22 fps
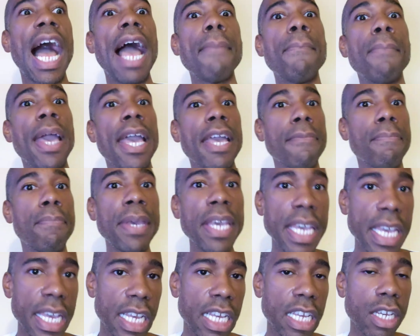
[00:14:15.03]
I may
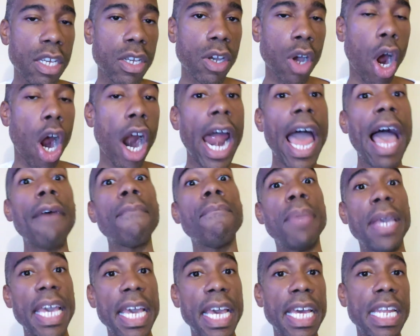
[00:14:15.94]
be or
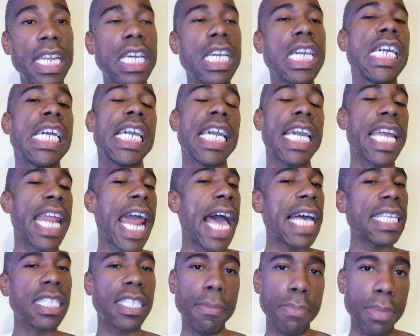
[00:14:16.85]
have been,
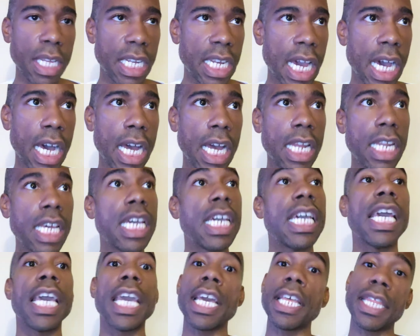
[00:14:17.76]
it has to be done.
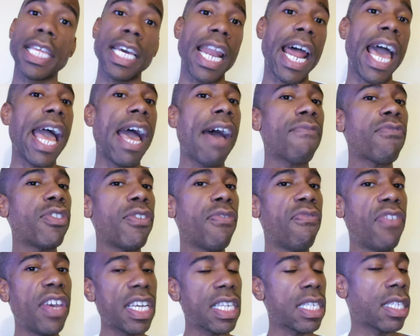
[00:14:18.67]
And then I
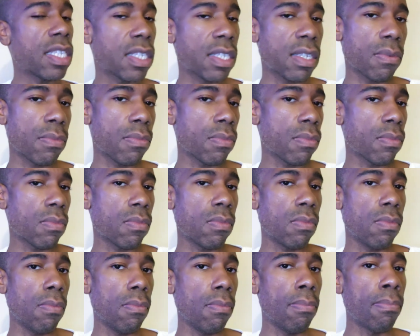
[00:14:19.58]
have to fix
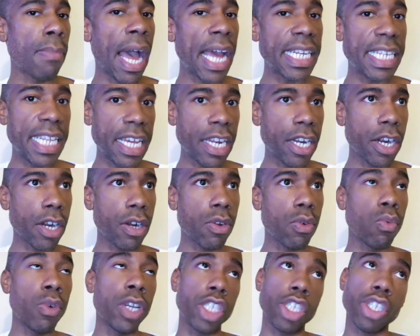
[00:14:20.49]
my
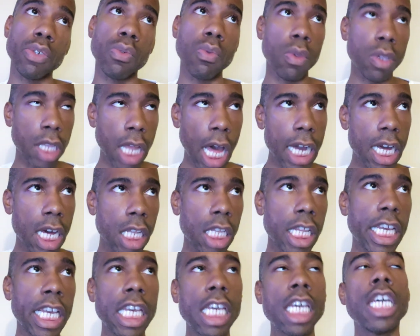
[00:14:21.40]
dinner, which
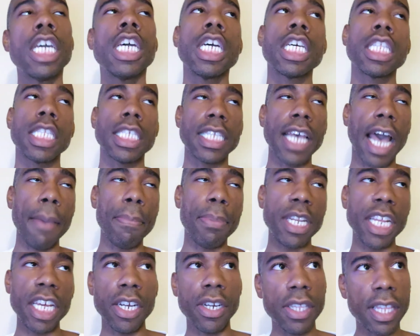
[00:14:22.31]
luckily, the
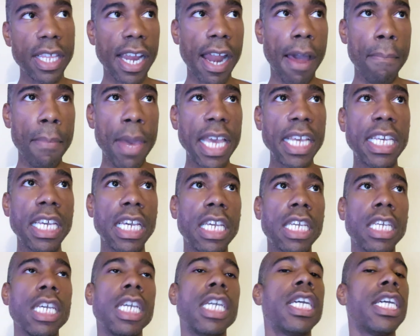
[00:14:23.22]
type of dinner that I'm
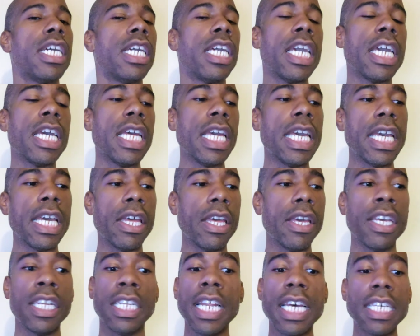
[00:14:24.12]
making, it,
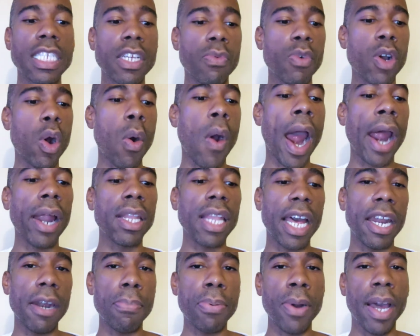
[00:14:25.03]
it, it doesn't
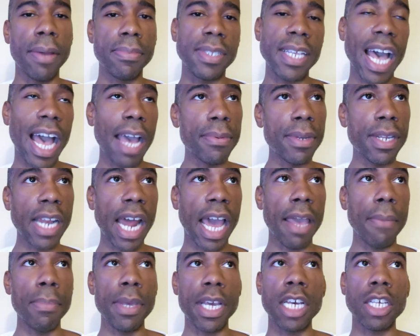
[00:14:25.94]
require a lot of prep time
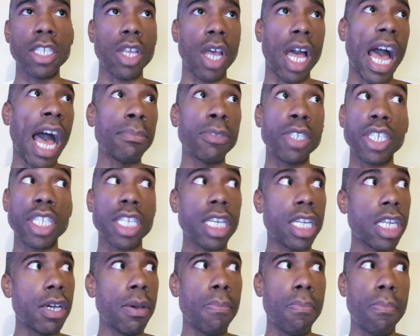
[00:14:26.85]
tonight because I'm
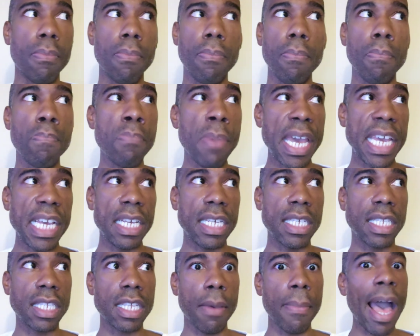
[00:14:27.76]
just going to
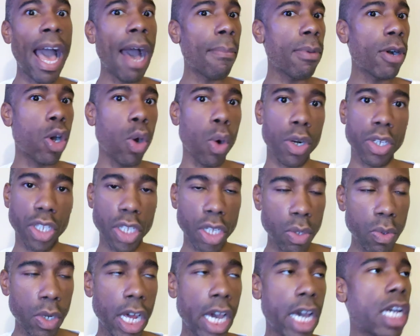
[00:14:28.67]
make some
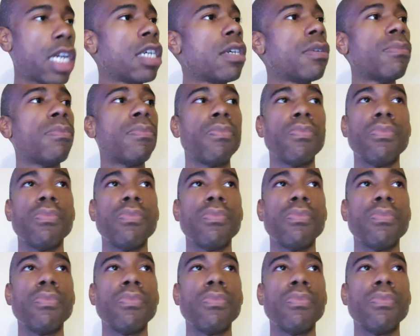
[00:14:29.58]
albacore tuna